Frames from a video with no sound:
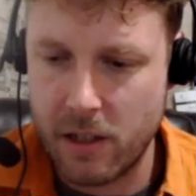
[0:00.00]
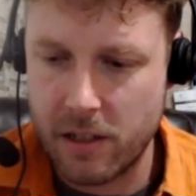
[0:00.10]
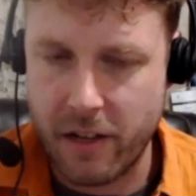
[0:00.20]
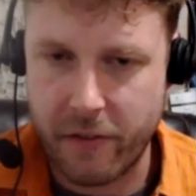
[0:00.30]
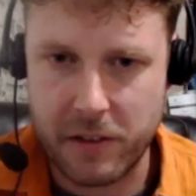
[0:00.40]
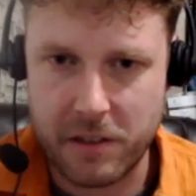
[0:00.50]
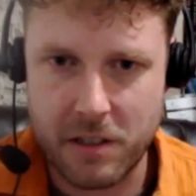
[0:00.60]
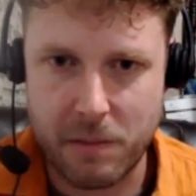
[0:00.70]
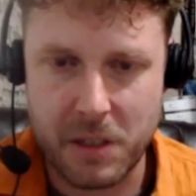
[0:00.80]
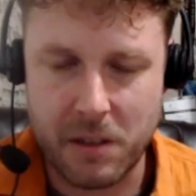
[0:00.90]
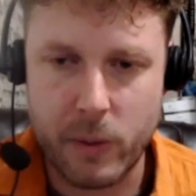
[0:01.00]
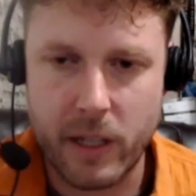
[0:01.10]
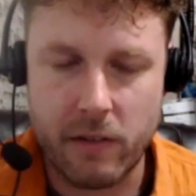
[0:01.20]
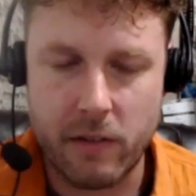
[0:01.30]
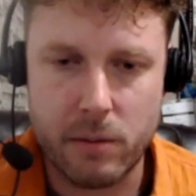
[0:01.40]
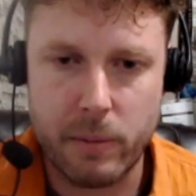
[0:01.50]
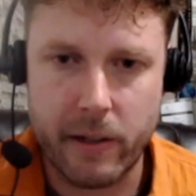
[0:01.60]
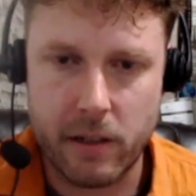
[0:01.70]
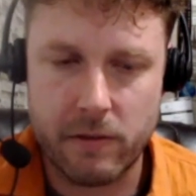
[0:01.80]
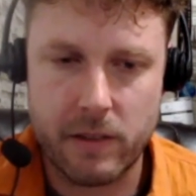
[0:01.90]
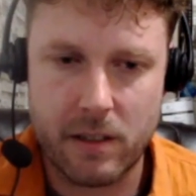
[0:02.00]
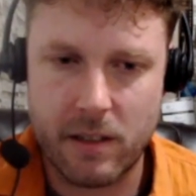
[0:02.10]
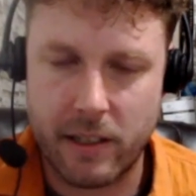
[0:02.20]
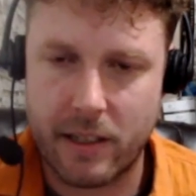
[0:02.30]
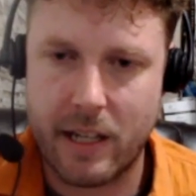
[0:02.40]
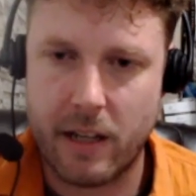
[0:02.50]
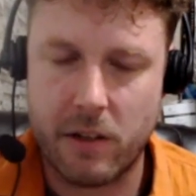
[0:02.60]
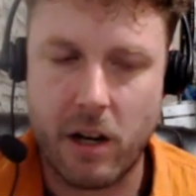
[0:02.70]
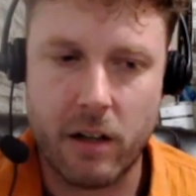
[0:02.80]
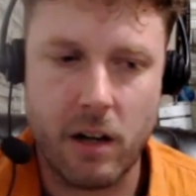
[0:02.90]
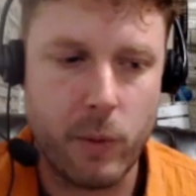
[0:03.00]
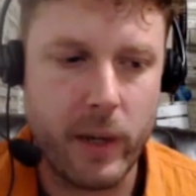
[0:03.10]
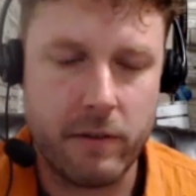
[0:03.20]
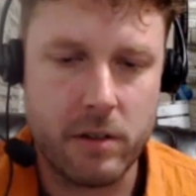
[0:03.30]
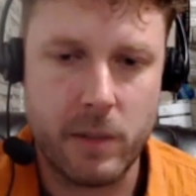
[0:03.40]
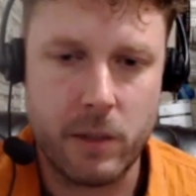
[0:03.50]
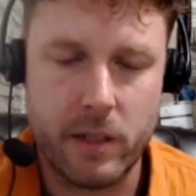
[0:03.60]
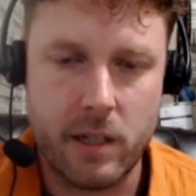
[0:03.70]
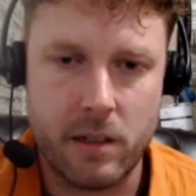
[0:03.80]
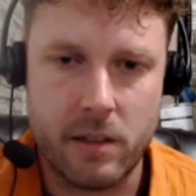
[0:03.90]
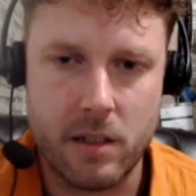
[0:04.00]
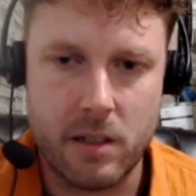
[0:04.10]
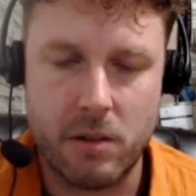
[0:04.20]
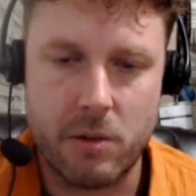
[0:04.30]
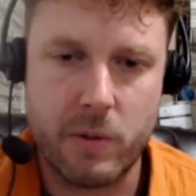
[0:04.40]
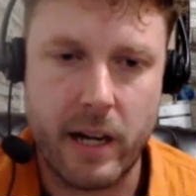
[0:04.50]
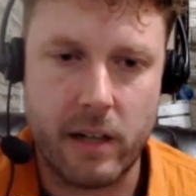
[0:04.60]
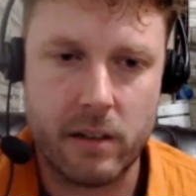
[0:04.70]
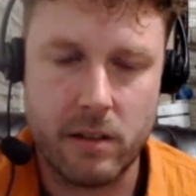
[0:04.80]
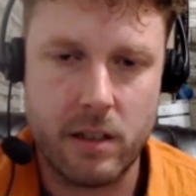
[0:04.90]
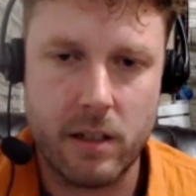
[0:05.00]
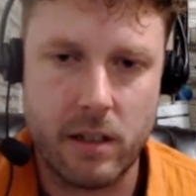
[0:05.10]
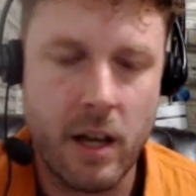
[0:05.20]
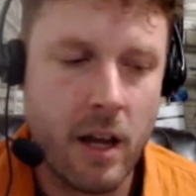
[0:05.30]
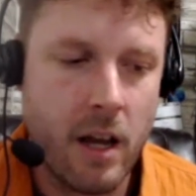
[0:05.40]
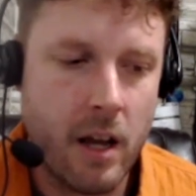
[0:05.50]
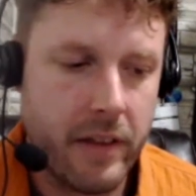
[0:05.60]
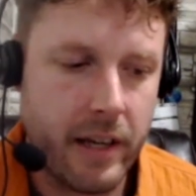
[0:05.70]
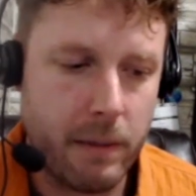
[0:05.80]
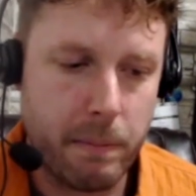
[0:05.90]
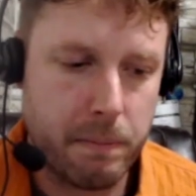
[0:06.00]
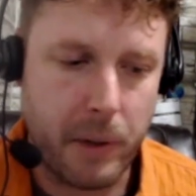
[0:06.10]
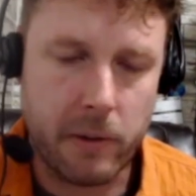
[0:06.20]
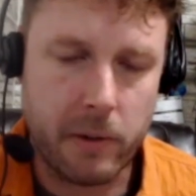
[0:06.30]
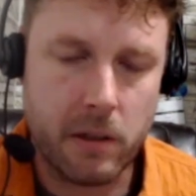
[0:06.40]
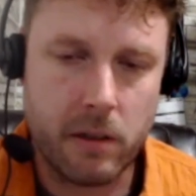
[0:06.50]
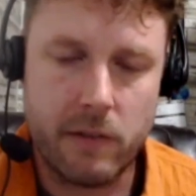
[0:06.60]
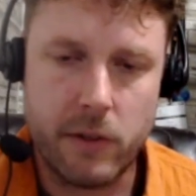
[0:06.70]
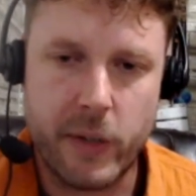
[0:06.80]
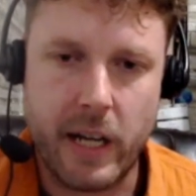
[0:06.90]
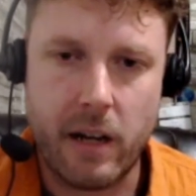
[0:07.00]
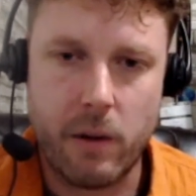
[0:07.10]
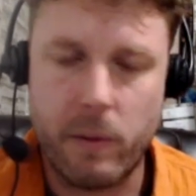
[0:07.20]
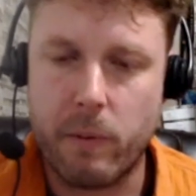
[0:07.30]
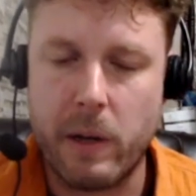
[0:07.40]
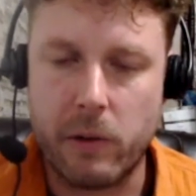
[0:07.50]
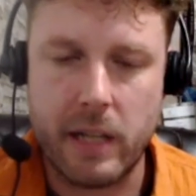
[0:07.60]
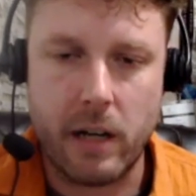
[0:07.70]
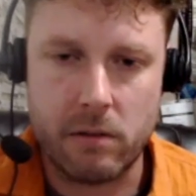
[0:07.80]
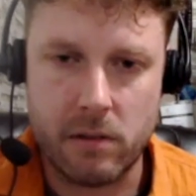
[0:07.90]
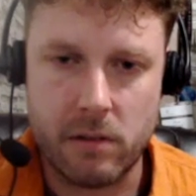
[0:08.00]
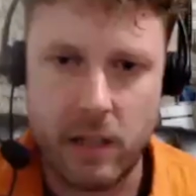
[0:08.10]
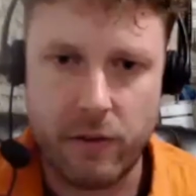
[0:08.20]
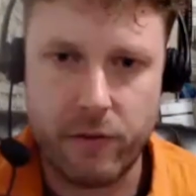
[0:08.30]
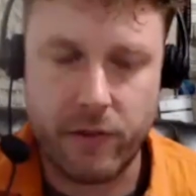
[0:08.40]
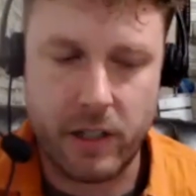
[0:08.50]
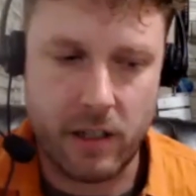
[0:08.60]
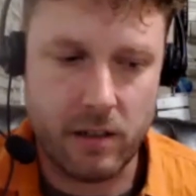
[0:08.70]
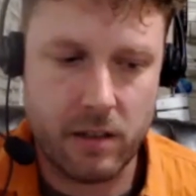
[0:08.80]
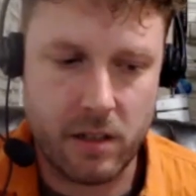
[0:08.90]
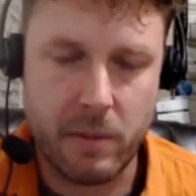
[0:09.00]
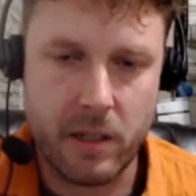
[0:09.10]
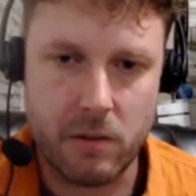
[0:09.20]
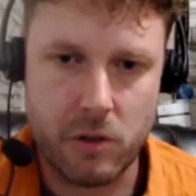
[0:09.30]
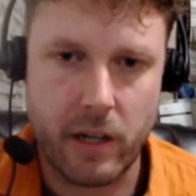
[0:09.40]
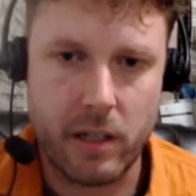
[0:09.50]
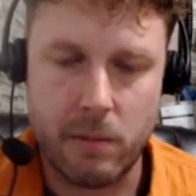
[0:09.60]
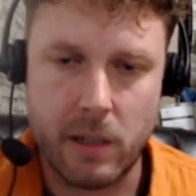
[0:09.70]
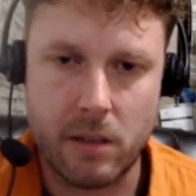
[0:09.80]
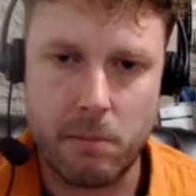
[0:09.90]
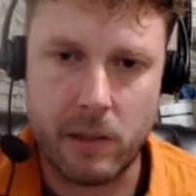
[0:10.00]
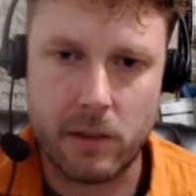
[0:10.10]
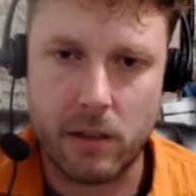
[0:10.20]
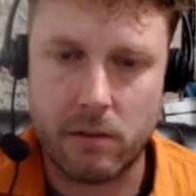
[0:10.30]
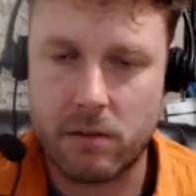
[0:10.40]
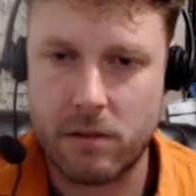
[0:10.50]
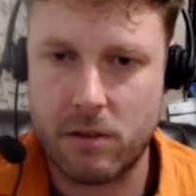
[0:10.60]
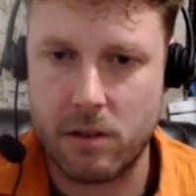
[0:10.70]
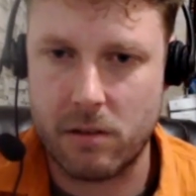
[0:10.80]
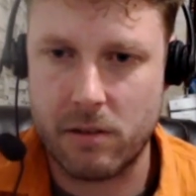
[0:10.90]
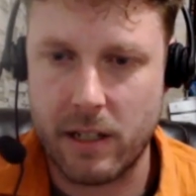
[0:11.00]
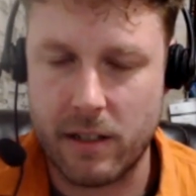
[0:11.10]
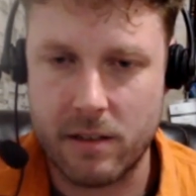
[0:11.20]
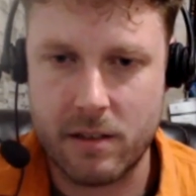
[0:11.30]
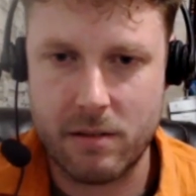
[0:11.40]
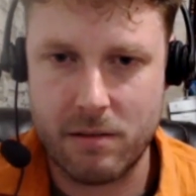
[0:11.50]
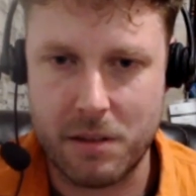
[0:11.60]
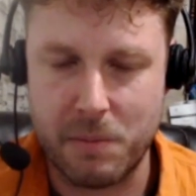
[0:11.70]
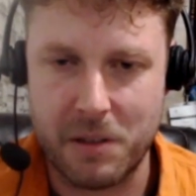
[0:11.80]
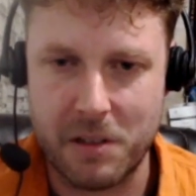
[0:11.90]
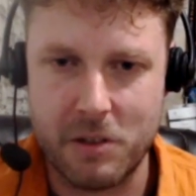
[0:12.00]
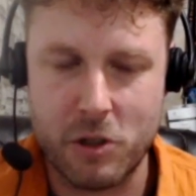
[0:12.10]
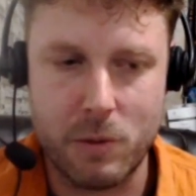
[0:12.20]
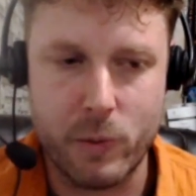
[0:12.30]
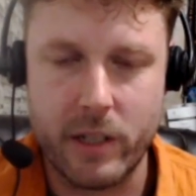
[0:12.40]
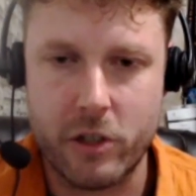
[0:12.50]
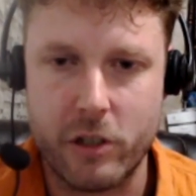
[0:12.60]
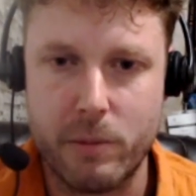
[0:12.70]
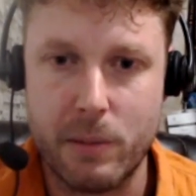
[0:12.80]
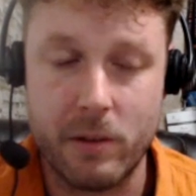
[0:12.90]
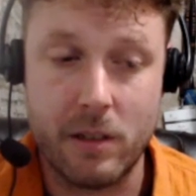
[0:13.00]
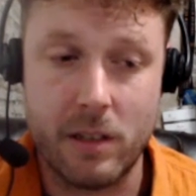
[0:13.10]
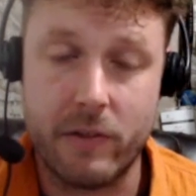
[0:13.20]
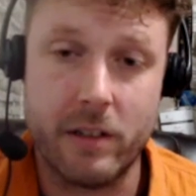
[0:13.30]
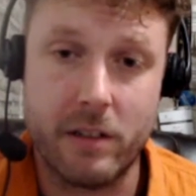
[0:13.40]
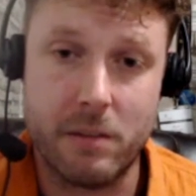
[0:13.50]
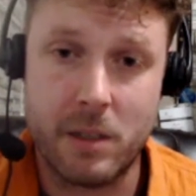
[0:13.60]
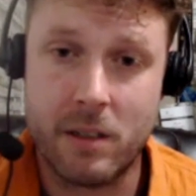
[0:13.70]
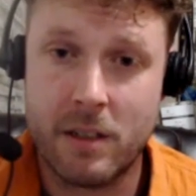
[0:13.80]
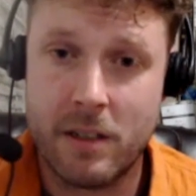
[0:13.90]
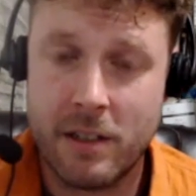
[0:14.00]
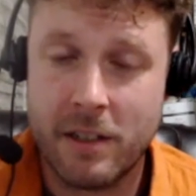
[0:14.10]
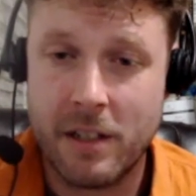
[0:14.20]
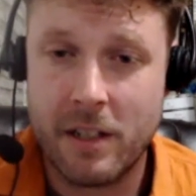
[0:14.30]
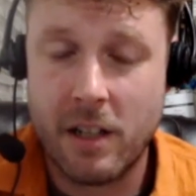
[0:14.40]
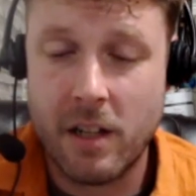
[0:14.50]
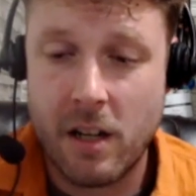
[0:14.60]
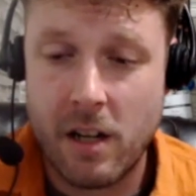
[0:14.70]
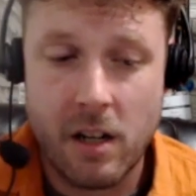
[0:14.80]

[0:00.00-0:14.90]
definitely something that we have to be proud of. That we have so many redundancies in those reactors that they probably couldn't even melt down if somebody tried to make them melt down. So that is something that should reassure people that live near them. That's